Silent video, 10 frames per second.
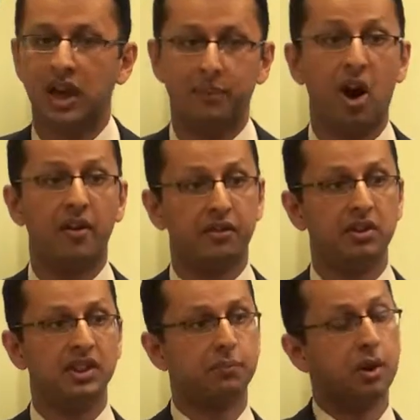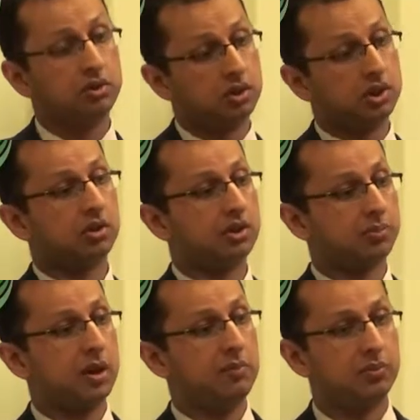Now, part of the reason motor insurance
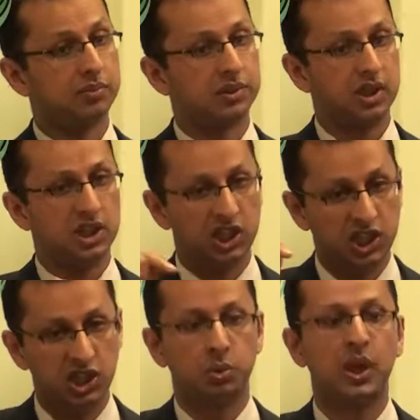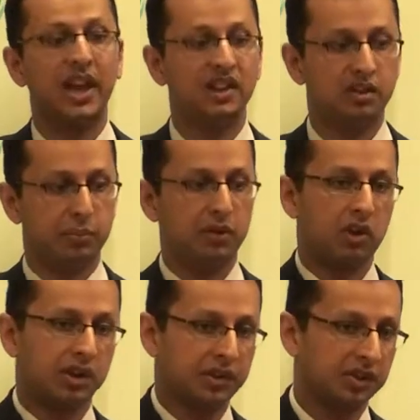premiums in the UK have been
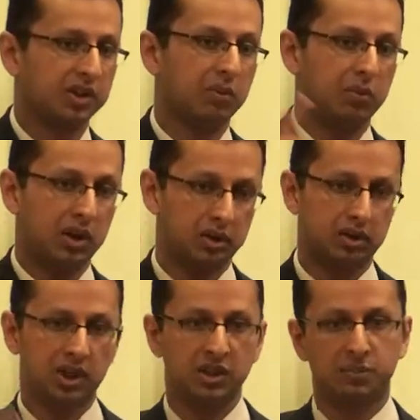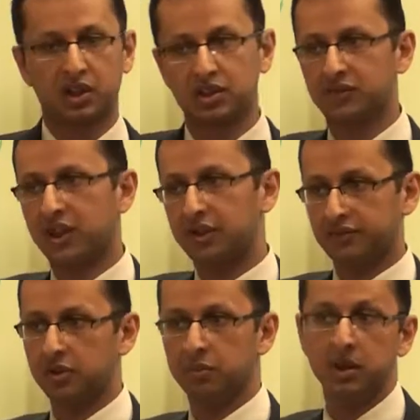rising so much is because of that
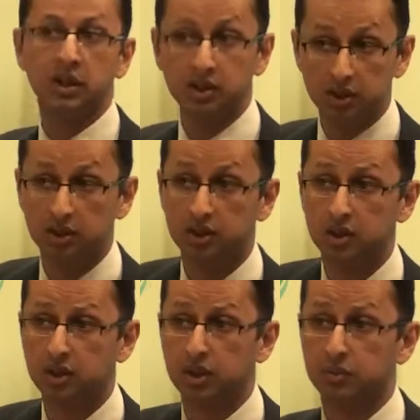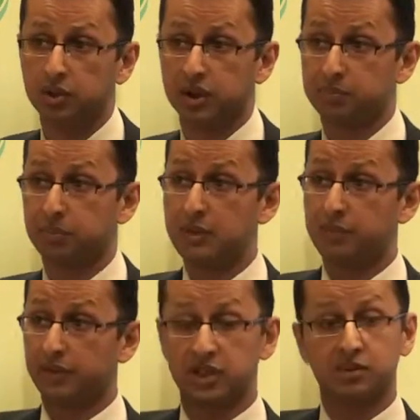phenomenon. Because
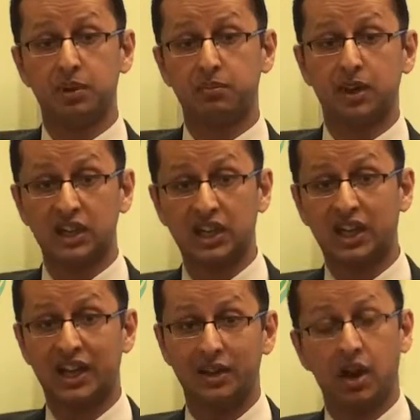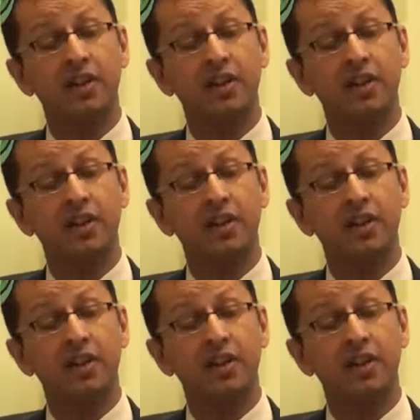people have just been making claims.